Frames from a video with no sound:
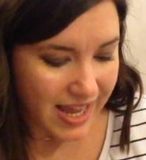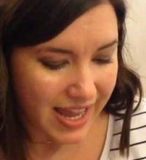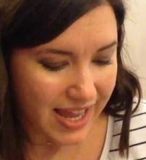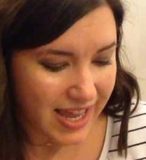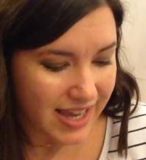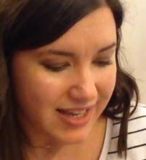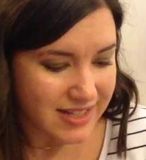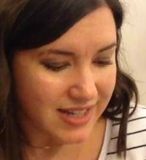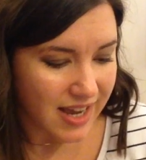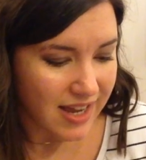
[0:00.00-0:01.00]

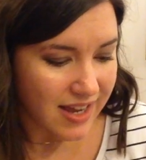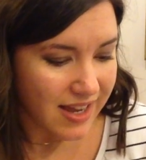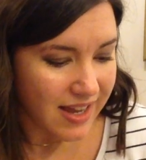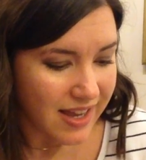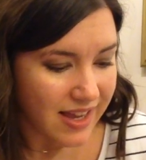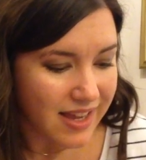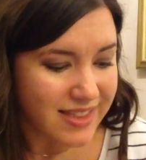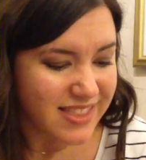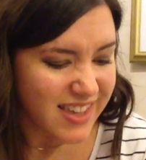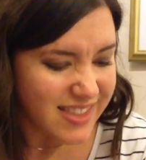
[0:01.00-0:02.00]
and I
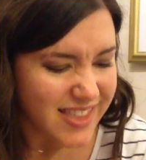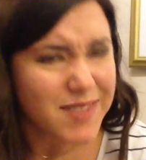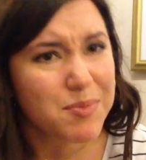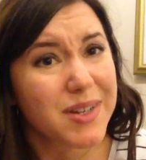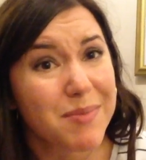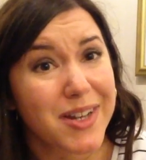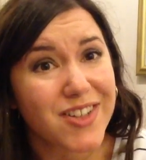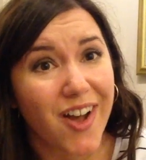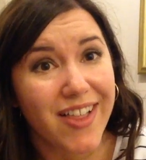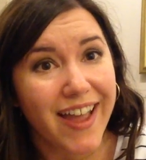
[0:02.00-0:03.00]
think that's pretty much
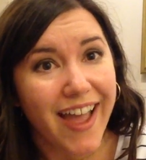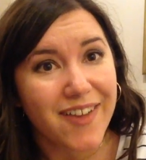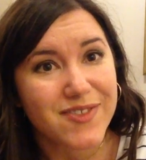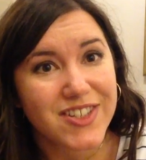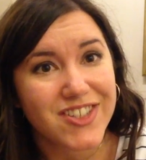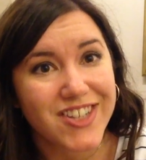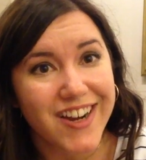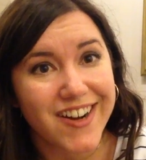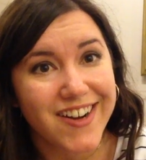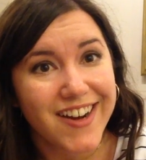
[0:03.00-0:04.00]
all I have to
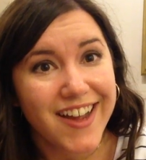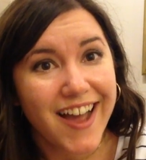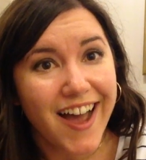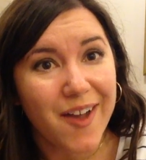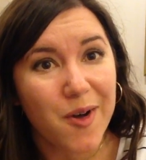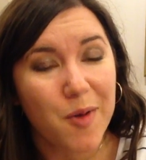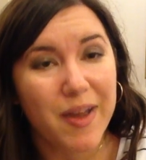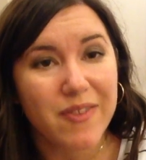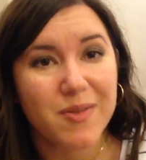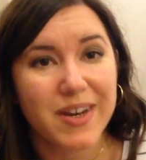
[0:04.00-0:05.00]
share. I hope
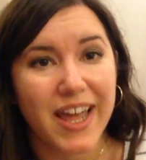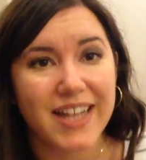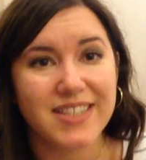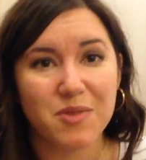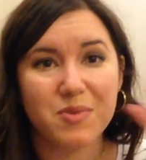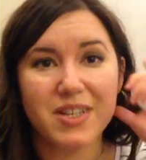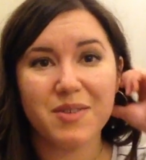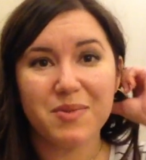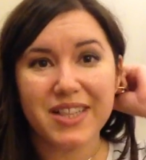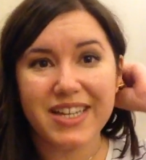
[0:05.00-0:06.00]
everyone has a
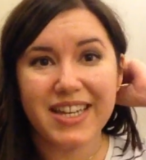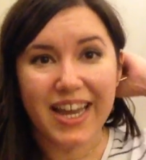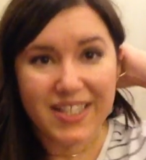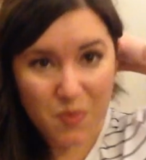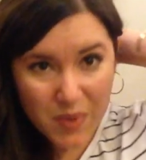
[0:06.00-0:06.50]
really nice